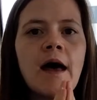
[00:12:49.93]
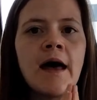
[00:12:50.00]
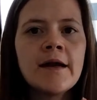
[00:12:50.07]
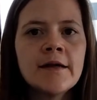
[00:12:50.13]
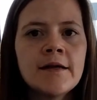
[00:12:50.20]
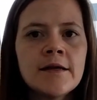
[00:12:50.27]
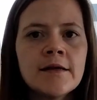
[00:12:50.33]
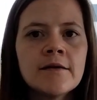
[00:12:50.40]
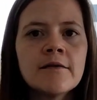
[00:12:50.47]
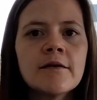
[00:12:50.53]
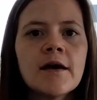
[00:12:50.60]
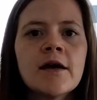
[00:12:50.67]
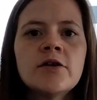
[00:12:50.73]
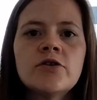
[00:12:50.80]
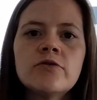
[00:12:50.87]

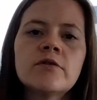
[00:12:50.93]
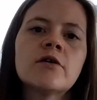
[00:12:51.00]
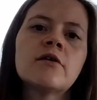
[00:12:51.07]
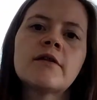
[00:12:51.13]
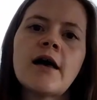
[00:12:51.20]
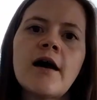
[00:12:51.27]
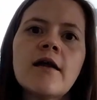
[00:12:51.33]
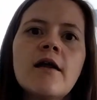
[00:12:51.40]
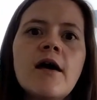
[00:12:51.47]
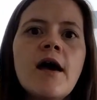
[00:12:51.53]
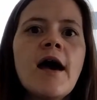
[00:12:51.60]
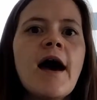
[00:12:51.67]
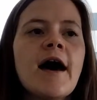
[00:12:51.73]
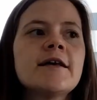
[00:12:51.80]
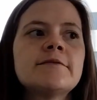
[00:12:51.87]
editing and doing all that
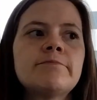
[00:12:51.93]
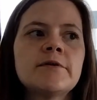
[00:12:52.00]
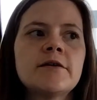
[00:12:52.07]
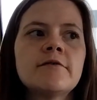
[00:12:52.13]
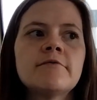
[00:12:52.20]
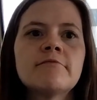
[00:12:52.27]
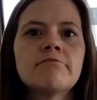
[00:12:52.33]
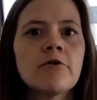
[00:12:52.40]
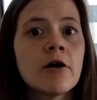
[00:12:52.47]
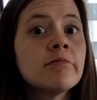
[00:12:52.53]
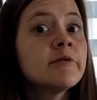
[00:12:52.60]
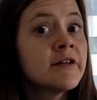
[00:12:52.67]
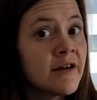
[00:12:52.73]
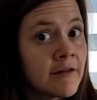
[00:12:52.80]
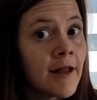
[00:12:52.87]
has been
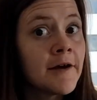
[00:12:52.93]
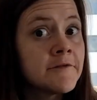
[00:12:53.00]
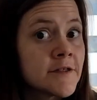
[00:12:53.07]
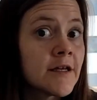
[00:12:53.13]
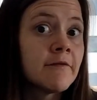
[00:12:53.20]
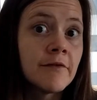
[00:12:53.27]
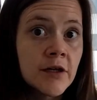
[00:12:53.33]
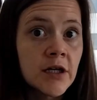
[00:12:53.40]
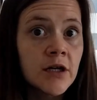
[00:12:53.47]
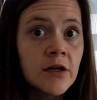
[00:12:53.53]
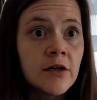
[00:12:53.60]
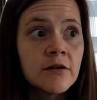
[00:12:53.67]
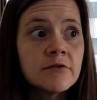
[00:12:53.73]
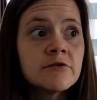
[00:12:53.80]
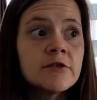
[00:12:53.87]
probably a lifesaver
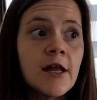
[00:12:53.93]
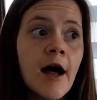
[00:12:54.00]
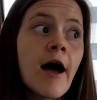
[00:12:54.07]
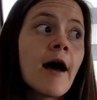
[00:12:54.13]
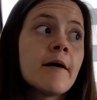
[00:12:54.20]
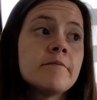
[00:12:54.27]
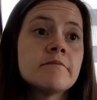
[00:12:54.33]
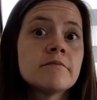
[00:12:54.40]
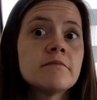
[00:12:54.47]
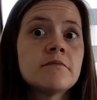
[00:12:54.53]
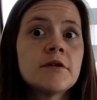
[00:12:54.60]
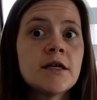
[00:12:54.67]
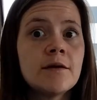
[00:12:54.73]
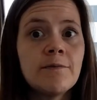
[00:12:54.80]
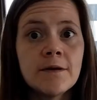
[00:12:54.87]
here, that I'm
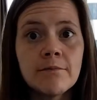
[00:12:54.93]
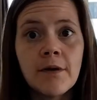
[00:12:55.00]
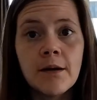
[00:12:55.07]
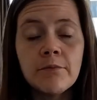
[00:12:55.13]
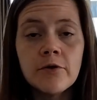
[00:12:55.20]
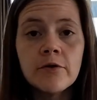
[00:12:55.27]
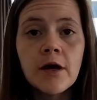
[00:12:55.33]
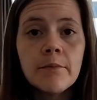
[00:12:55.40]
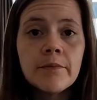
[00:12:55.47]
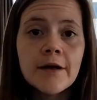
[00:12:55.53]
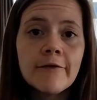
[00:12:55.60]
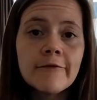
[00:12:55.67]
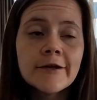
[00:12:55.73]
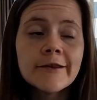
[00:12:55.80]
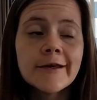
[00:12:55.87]
keeping my mood up
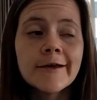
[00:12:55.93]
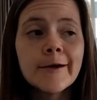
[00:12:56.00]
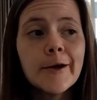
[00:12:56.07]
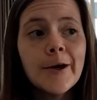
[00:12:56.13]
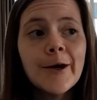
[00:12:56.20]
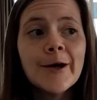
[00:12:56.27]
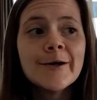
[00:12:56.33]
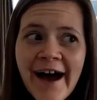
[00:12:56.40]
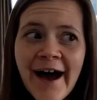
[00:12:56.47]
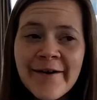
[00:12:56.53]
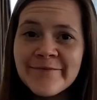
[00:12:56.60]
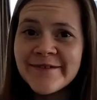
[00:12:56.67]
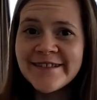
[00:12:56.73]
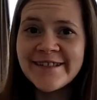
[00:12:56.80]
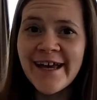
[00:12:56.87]
and everything.
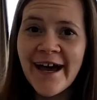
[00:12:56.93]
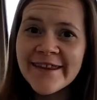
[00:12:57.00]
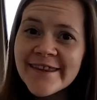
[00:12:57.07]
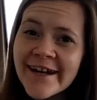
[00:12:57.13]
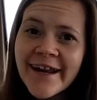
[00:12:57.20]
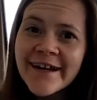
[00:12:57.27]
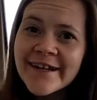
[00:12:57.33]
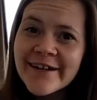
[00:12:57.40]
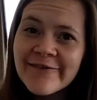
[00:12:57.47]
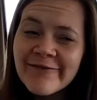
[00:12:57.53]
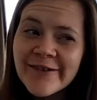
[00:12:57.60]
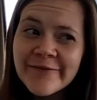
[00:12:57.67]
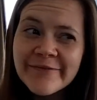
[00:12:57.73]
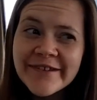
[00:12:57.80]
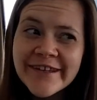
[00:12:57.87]
I'm sad that I didn't
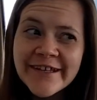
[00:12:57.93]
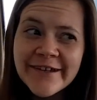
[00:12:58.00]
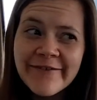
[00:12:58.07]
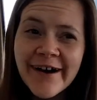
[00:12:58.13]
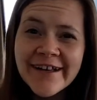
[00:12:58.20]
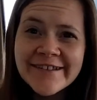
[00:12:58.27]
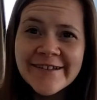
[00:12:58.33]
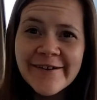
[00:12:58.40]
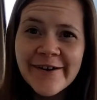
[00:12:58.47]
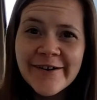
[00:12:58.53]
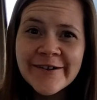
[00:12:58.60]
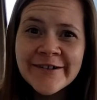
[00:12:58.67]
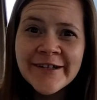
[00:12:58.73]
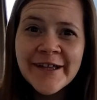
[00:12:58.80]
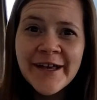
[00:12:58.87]
film in the US at
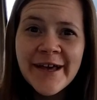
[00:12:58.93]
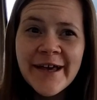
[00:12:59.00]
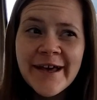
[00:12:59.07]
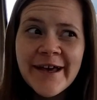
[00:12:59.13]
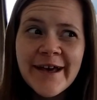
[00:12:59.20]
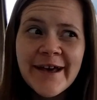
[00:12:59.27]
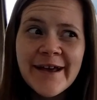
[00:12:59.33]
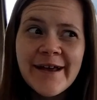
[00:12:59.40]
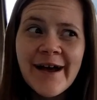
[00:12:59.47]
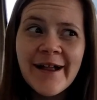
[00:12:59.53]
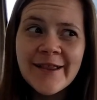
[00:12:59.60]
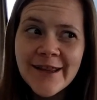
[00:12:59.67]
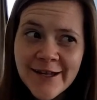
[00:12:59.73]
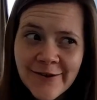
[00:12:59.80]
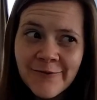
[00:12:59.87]
all,
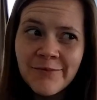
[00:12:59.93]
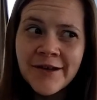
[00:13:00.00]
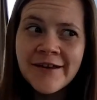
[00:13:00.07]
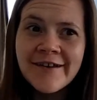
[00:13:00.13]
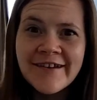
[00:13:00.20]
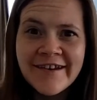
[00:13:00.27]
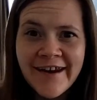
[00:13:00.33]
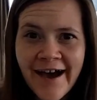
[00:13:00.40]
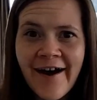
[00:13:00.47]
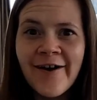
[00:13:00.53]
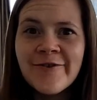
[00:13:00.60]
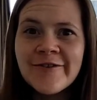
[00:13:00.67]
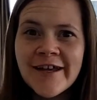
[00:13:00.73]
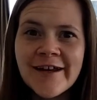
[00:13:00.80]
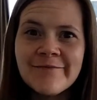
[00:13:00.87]
a little bit
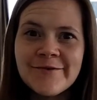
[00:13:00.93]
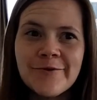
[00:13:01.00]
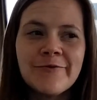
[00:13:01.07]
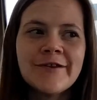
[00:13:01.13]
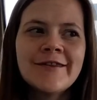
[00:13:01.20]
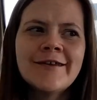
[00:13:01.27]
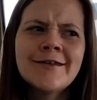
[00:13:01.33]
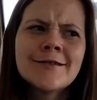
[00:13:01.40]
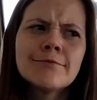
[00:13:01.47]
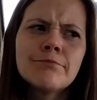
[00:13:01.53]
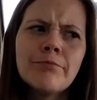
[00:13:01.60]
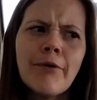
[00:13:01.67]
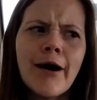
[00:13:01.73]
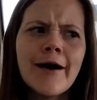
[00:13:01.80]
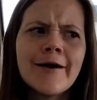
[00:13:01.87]
now that I'm doing this,
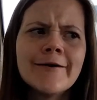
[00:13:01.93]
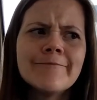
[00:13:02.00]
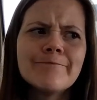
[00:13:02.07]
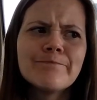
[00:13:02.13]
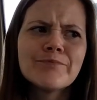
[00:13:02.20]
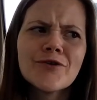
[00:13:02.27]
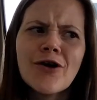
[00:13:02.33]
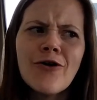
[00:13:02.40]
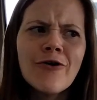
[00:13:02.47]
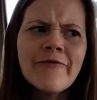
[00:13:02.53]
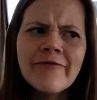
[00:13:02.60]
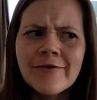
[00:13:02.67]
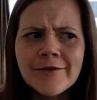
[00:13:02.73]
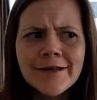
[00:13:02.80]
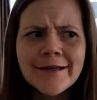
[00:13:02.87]
but
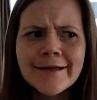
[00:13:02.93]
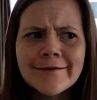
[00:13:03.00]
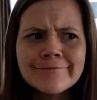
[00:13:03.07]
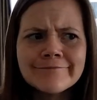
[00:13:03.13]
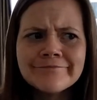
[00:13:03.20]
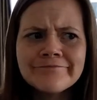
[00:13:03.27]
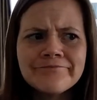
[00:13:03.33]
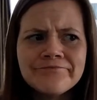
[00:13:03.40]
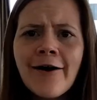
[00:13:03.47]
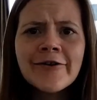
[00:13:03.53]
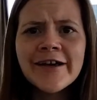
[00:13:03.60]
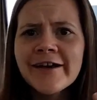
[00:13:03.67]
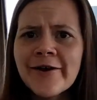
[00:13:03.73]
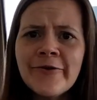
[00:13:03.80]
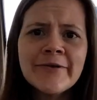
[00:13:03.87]
hopefully I'll get